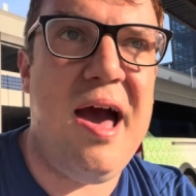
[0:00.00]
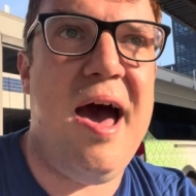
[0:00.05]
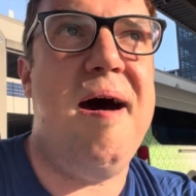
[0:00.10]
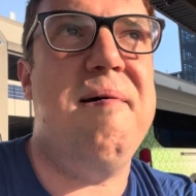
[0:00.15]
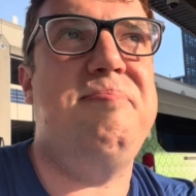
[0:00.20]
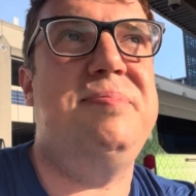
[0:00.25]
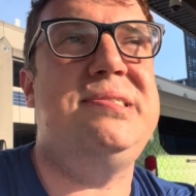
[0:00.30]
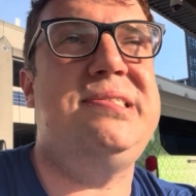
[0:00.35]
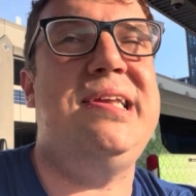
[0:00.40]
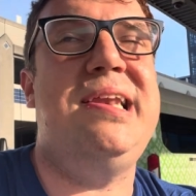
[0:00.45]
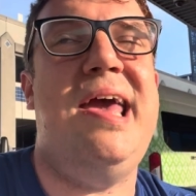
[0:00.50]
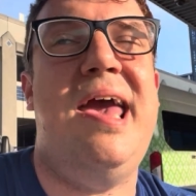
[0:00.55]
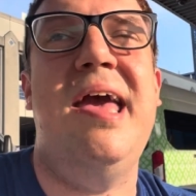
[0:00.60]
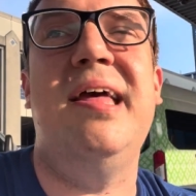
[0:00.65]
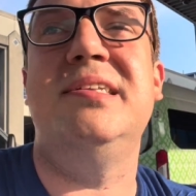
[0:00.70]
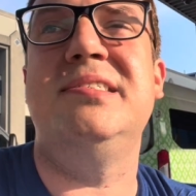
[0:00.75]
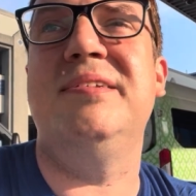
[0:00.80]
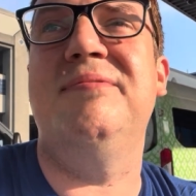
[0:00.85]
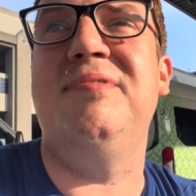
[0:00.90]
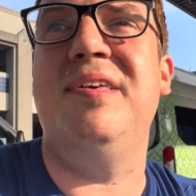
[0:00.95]
opposite
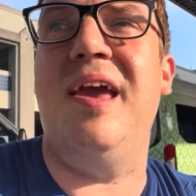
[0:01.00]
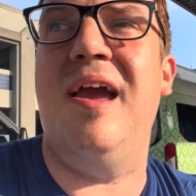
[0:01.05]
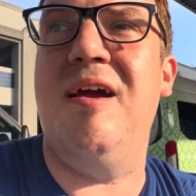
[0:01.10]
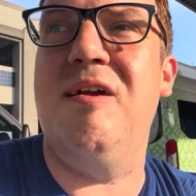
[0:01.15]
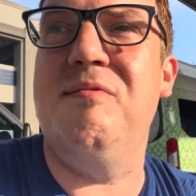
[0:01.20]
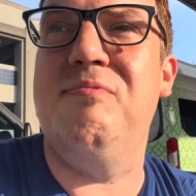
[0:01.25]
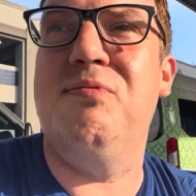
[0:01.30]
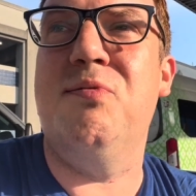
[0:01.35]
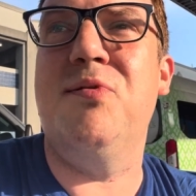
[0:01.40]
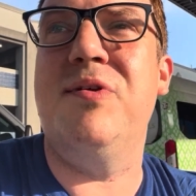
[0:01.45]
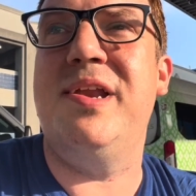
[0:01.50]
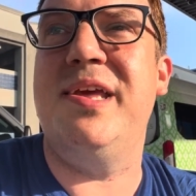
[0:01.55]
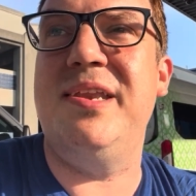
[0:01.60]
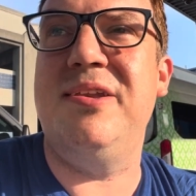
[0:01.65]
ends of the airport.